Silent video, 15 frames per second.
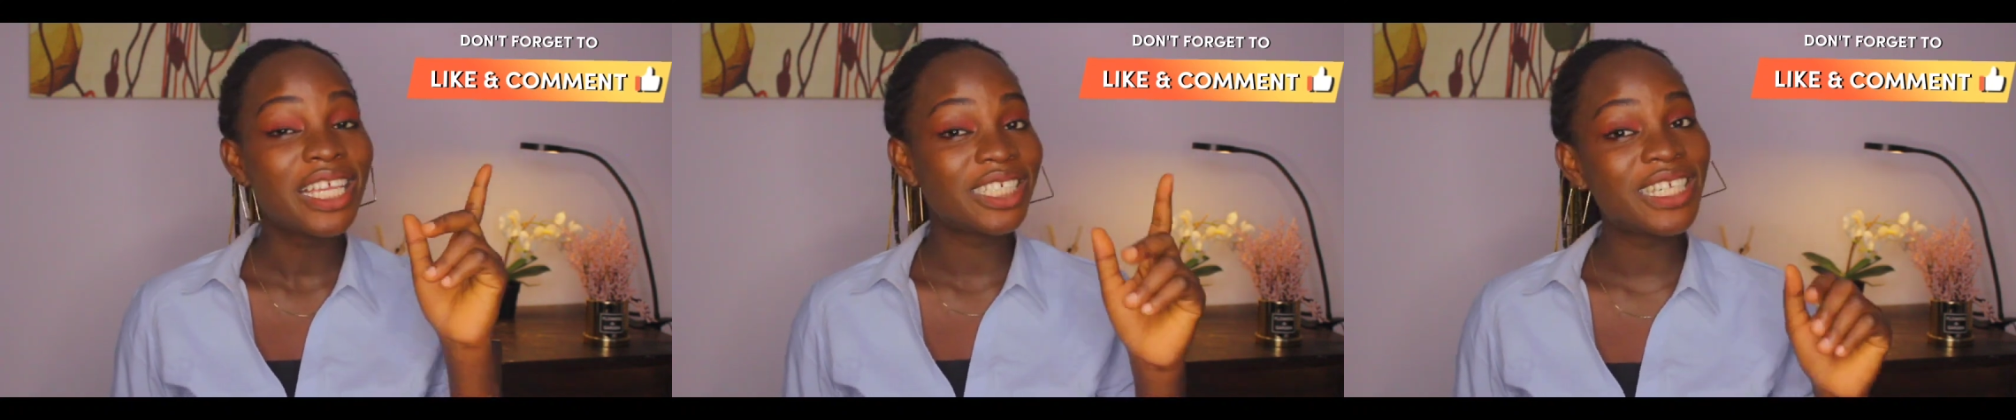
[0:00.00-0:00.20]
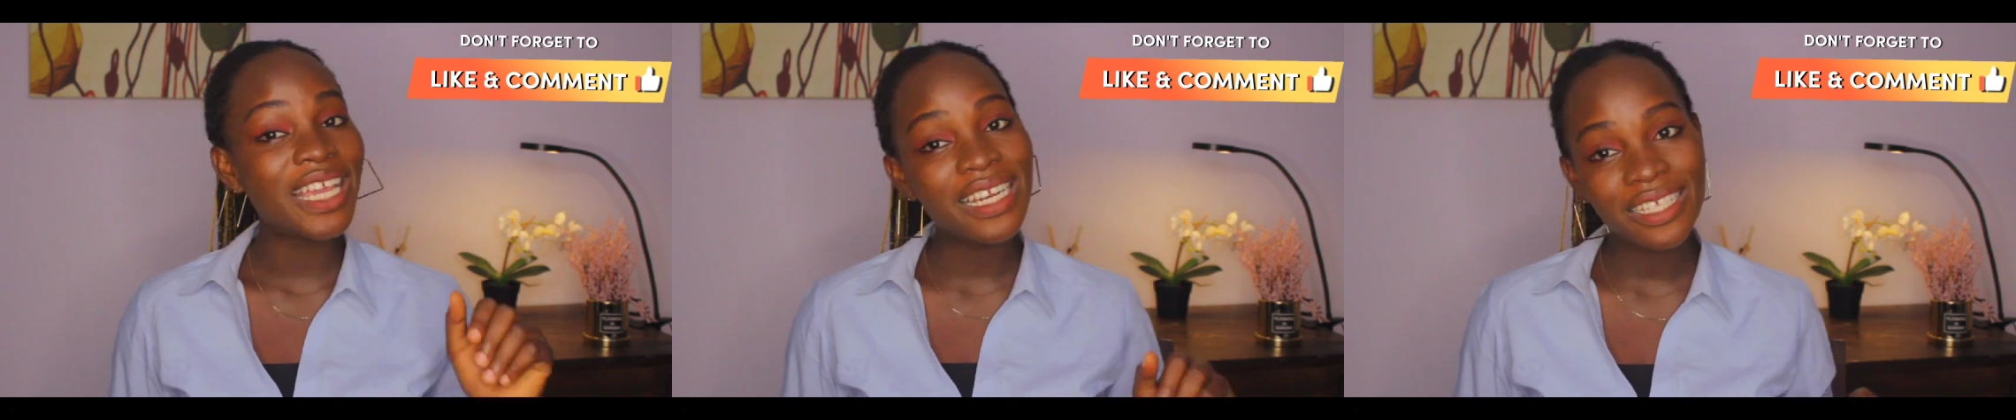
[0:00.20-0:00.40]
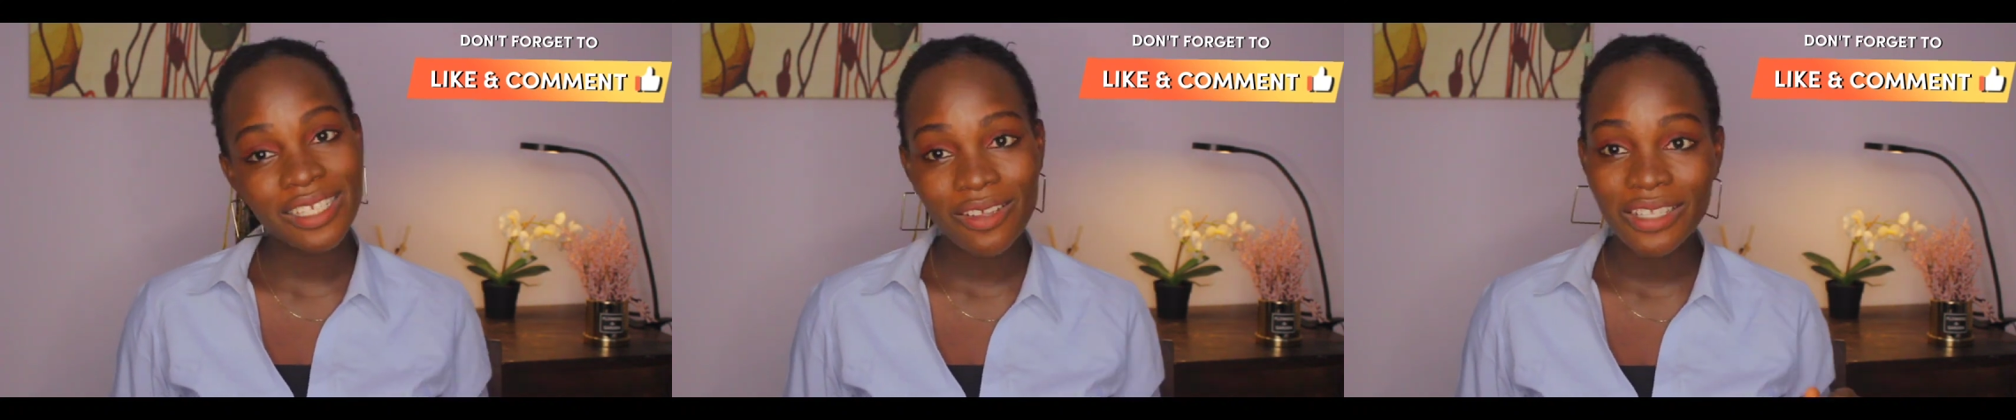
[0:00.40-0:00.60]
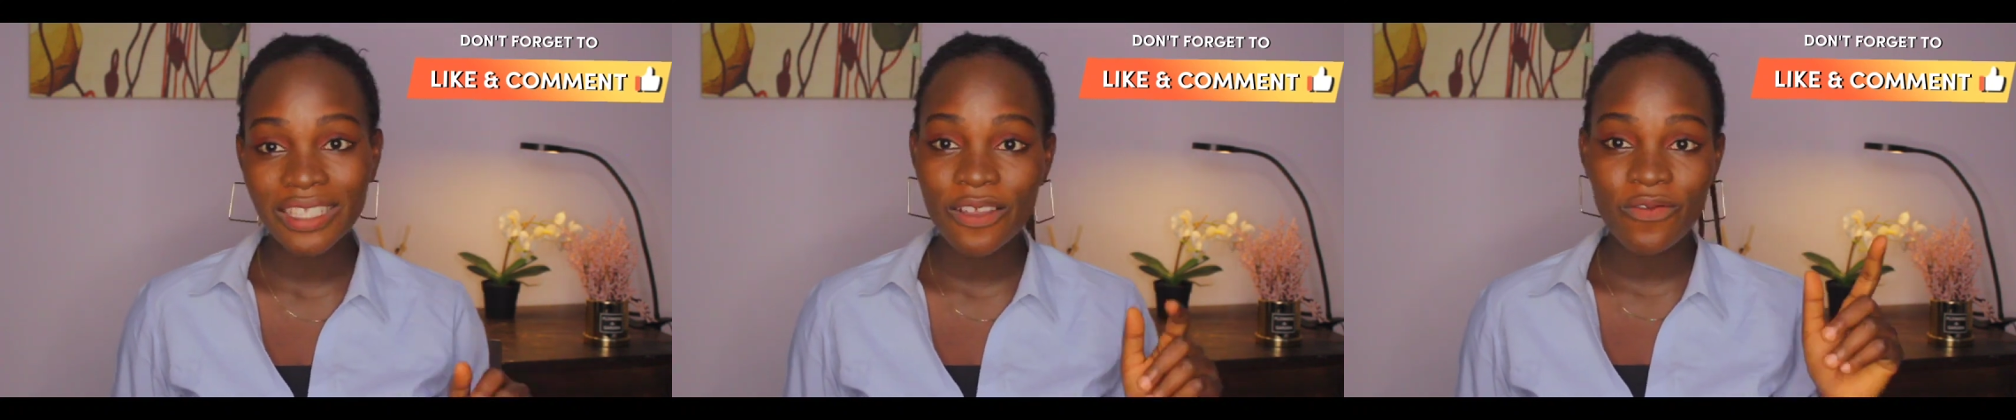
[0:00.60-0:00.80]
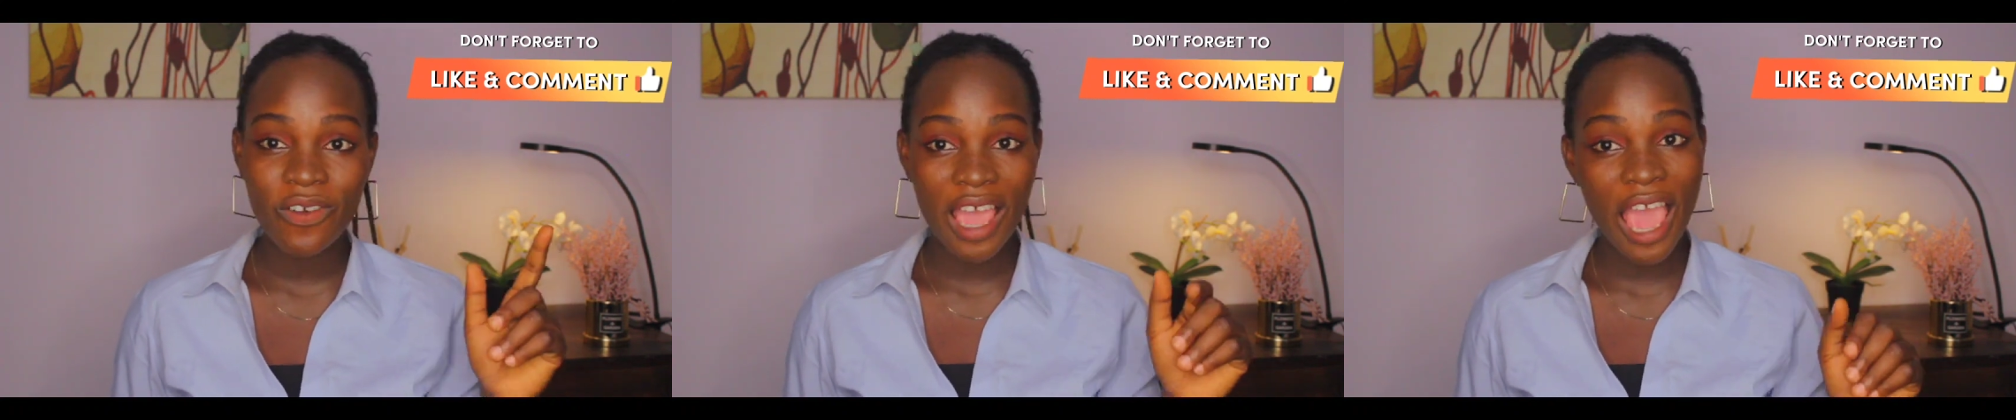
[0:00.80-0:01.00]
share this
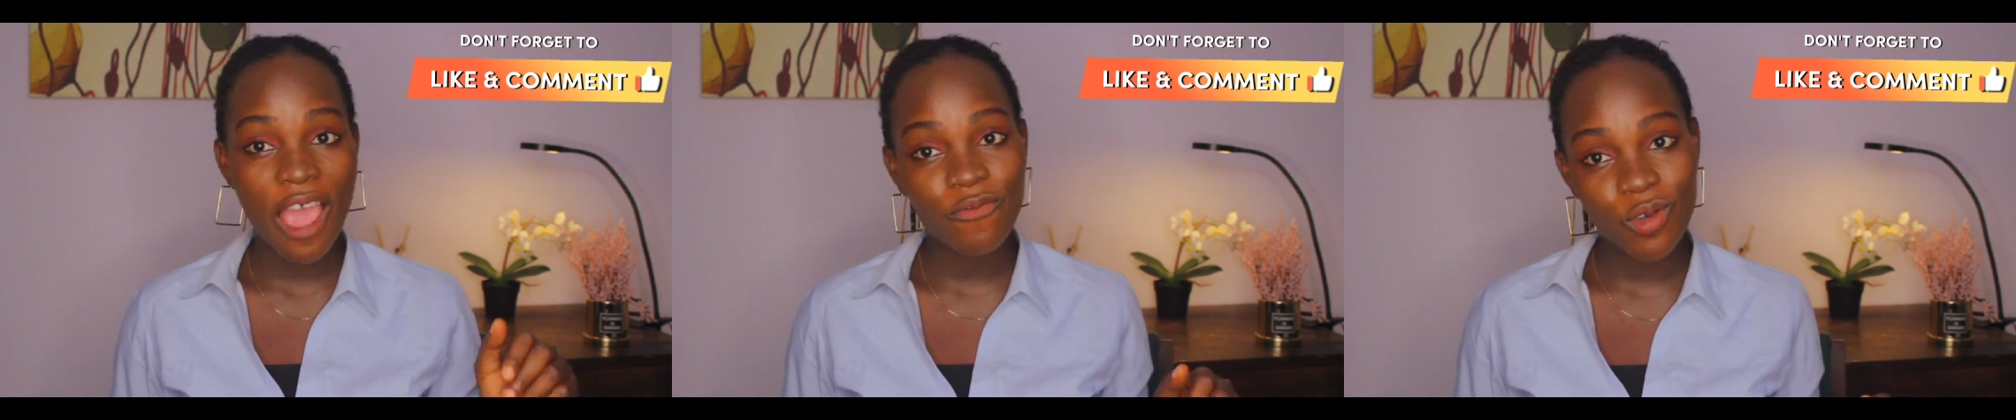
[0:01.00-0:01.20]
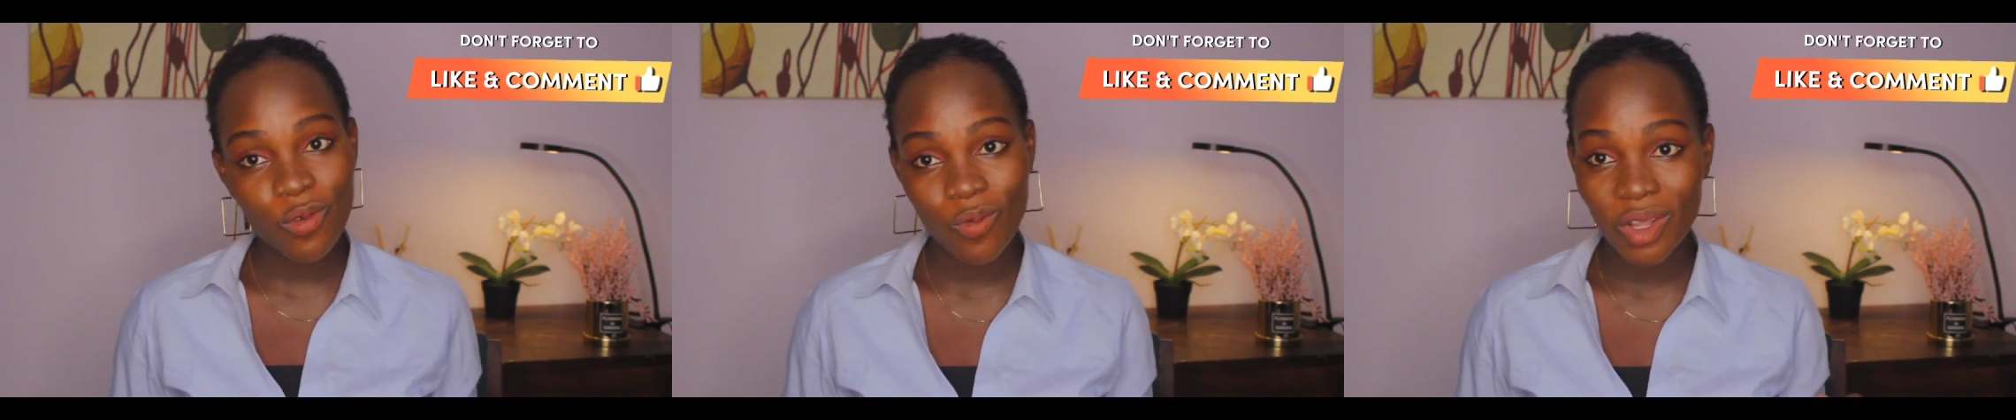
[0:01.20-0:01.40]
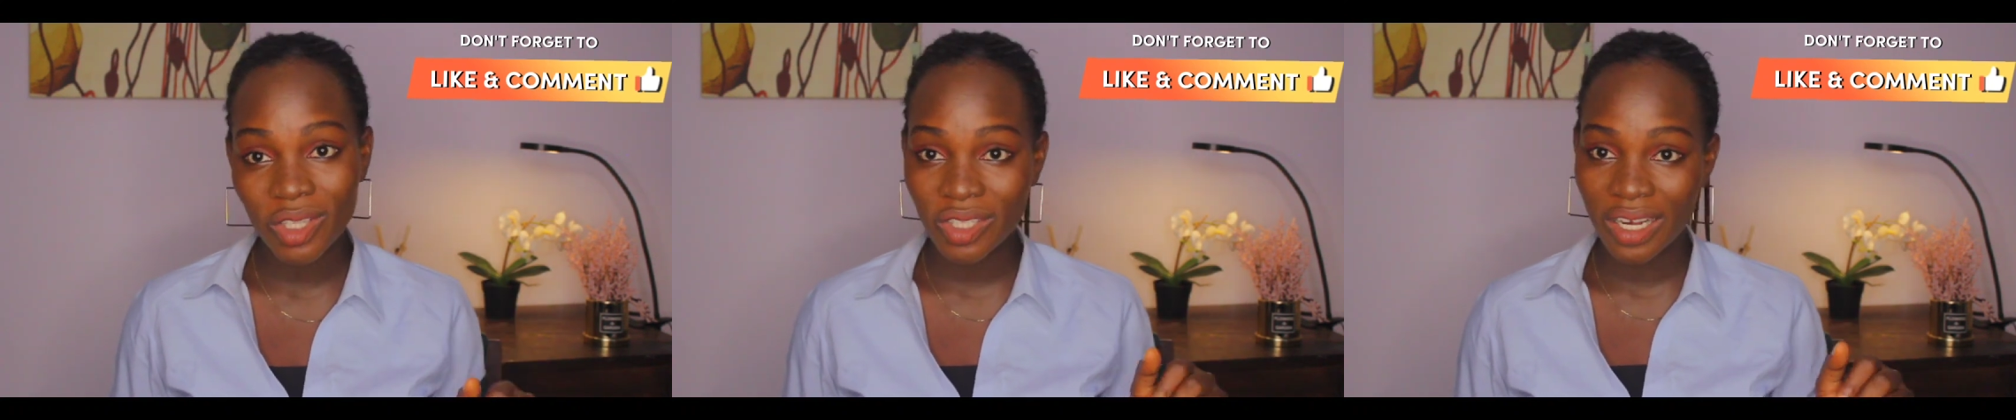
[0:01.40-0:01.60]
content for everyone